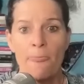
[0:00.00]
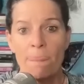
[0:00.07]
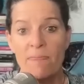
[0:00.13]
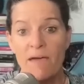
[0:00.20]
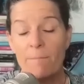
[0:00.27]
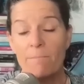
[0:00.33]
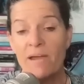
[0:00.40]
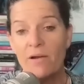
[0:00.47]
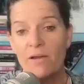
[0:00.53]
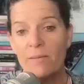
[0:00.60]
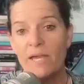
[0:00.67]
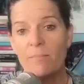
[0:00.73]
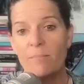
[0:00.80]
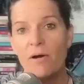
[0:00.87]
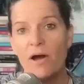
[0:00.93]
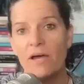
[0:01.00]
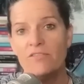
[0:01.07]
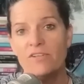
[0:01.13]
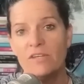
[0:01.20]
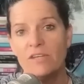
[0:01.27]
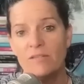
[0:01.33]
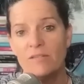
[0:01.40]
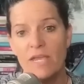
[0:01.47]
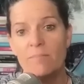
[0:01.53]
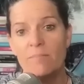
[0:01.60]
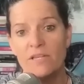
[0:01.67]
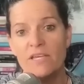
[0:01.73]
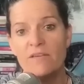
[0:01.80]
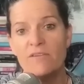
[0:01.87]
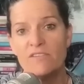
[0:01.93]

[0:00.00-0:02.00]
that perimenopause, they believe,